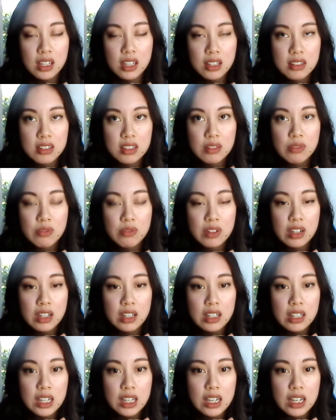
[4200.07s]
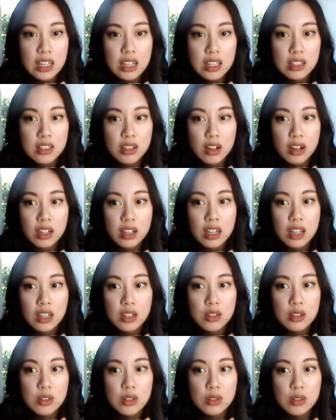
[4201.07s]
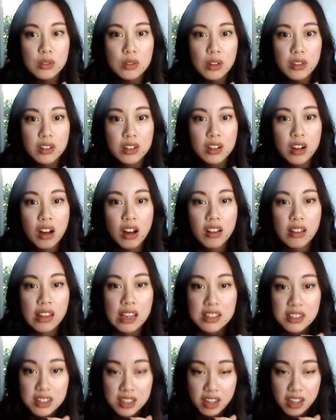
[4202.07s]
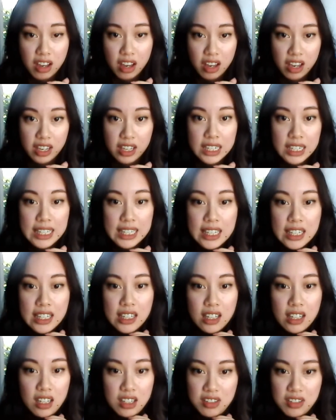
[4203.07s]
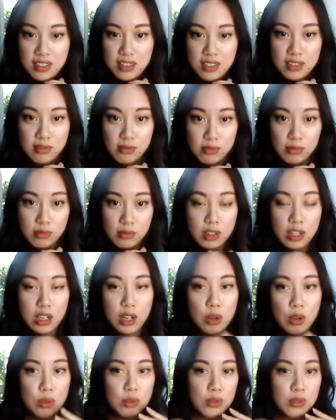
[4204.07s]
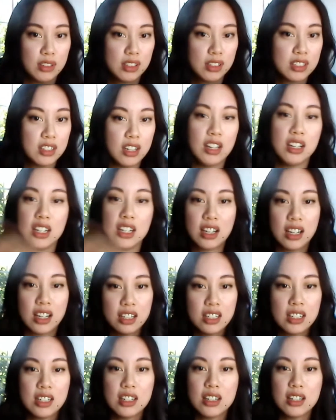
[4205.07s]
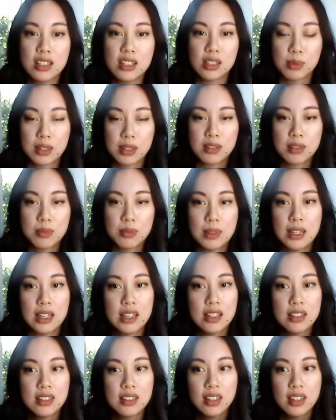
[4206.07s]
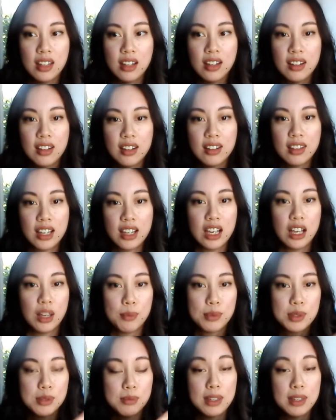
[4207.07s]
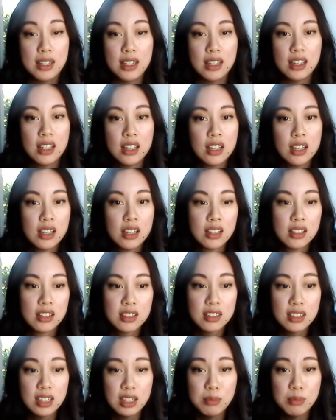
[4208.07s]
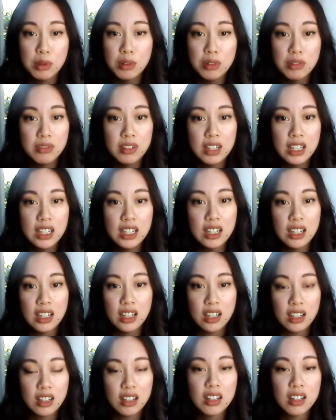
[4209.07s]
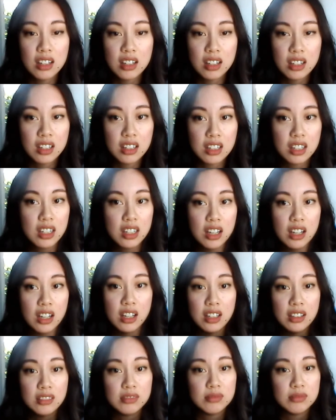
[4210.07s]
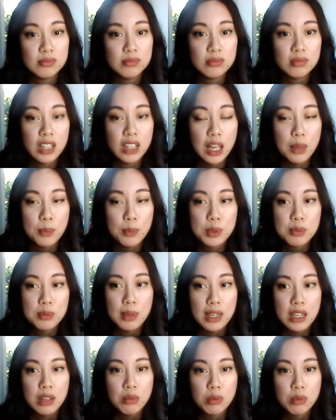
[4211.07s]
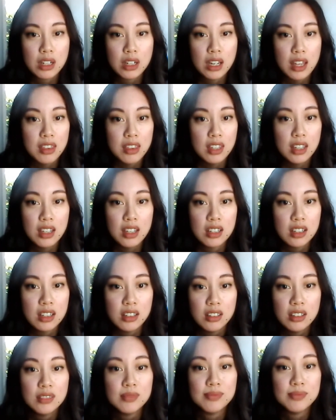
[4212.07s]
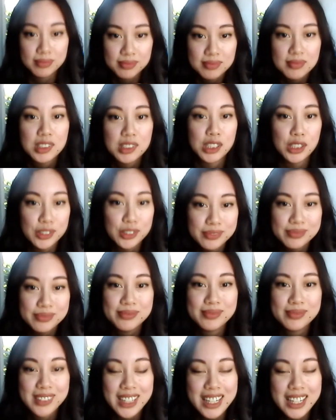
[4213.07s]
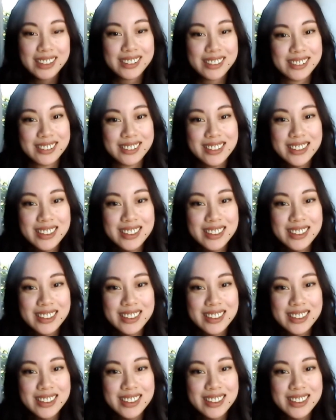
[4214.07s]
think it's definitely talking to other colleagues a lot and just, you know, exchanging ideas about space, and that helps me stay motivated and helps my work ethic. So, yeah.